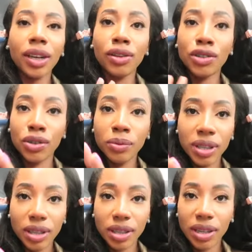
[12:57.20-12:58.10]
the shoot
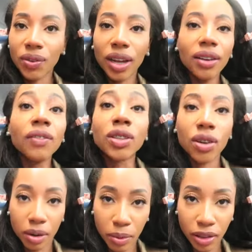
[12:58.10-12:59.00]
was successful. I didn't even
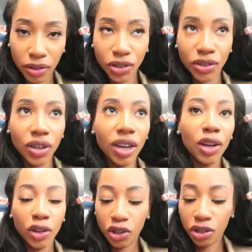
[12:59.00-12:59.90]
talk about the shoot.
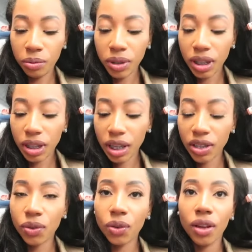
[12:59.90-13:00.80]
The shoot was
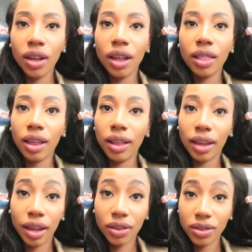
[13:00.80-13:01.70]
successful. They
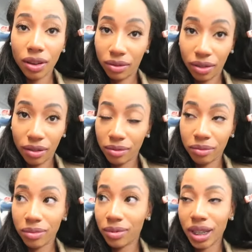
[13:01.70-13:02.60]
like kicked us off
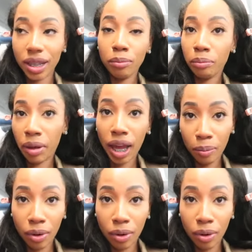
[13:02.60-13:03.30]
some bank